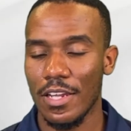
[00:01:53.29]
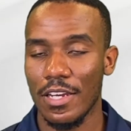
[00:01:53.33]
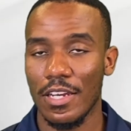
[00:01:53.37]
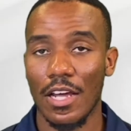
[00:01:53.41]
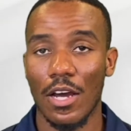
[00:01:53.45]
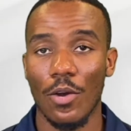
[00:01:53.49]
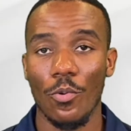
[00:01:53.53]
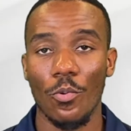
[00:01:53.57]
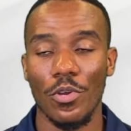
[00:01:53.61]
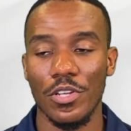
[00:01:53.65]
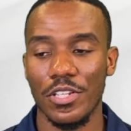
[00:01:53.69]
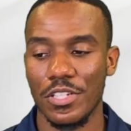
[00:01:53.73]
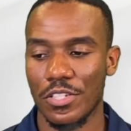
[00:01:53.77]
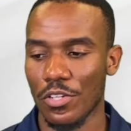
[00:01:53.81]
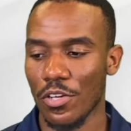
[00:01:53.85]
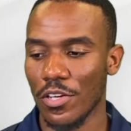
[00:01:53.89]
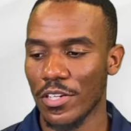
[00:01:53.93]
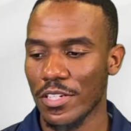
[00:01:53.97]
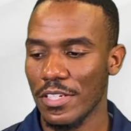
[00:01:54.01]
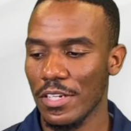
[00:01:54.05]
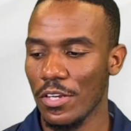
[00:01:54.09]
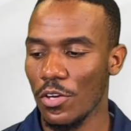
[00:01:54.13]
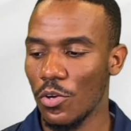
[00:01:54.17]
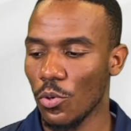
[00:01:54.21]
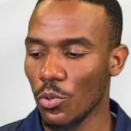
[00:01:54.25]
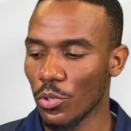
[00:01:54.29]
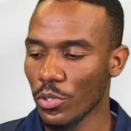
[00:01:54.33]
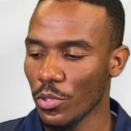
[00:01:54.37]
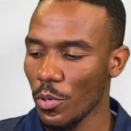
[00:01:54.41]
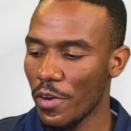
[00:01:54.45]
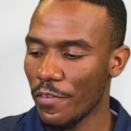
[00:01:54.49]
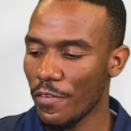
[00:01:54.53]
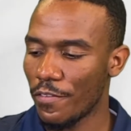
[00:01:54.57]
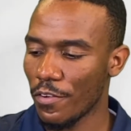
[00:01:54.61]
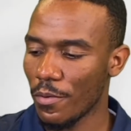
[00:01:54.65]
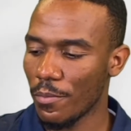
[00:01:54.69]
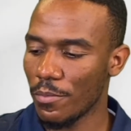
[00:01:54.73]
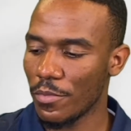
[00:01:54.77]
Now we're starting all the
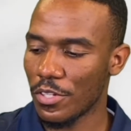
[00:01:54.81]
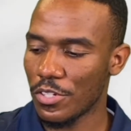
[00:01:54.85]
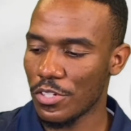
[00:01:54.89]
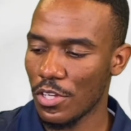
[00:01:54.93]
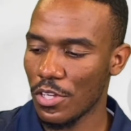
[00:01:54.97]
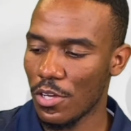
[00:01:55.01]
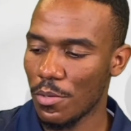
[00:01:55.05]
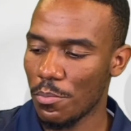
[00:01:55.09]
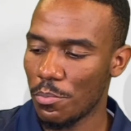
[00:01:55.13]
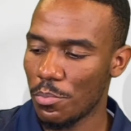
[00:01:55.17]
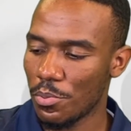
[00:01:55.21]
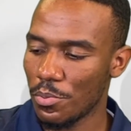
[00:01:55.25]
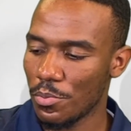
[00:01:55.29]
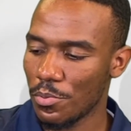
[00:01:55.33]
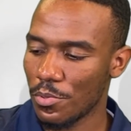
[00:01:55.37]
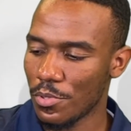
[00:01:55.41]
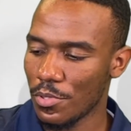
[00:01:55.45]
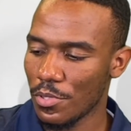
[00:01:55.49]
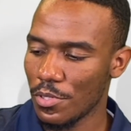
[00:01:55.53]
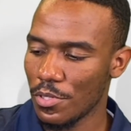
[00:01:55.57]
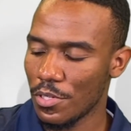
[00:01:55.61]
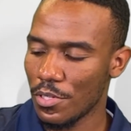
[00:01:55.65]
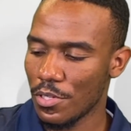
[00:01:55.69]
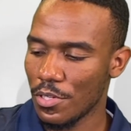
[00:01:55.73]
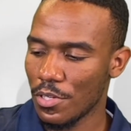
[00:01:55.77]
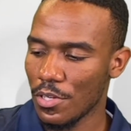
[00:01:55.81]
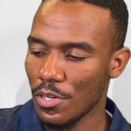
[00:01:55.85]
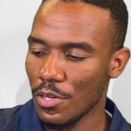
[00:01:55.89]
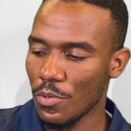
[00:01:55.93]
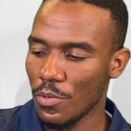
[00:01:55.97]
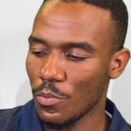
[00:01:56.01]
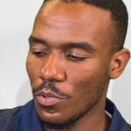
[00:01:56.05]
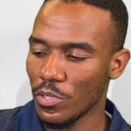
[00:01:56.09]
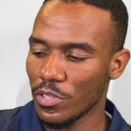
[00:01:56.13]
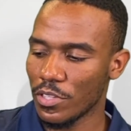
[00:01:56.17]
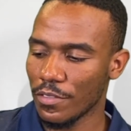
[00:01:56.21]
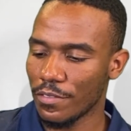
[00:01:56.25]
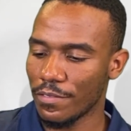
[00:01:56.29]
way from the top
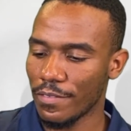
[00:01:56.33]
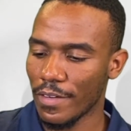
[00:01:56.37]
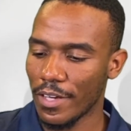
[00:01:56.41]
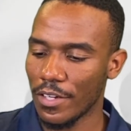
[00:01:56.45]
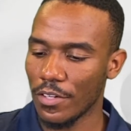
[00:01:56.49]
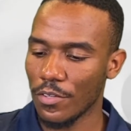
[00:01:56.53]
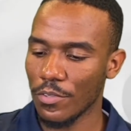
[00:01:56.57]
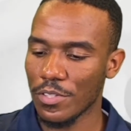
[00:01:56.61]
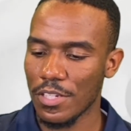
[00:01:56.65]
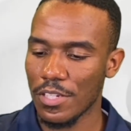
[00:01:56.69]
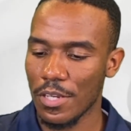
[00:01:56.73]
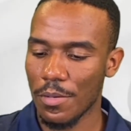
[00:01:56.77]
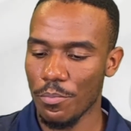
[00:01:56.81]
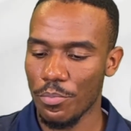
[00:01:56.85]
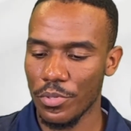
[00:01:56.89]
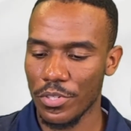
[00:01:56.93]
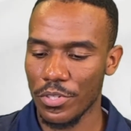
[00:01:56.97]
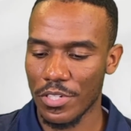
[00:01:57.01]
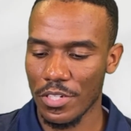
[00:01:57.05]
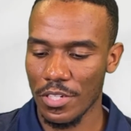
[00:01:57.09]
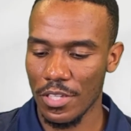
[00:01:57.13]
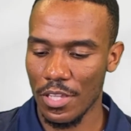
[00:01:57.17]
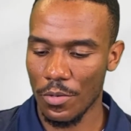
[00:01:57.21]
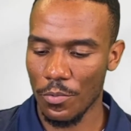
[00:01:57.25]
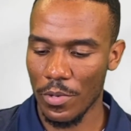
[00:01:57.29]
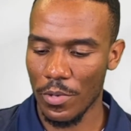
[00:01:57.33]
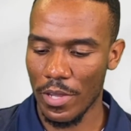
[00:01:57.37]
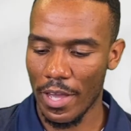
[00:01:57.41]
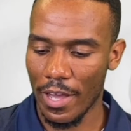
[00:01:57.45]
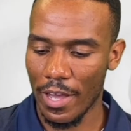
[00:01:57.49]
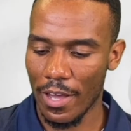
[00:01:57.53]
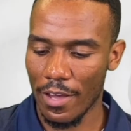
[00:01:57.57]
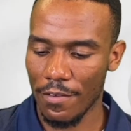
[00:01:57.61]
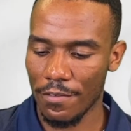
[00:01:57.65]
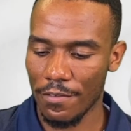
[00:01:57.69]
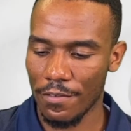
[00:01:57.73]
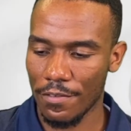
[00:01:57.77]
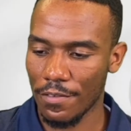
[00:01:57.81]
with the final temperature that we
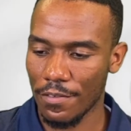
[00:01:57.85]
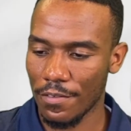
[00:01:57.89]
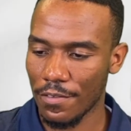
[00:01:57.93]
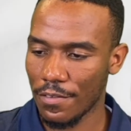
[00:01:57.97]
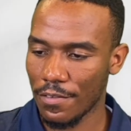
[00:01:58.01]
have.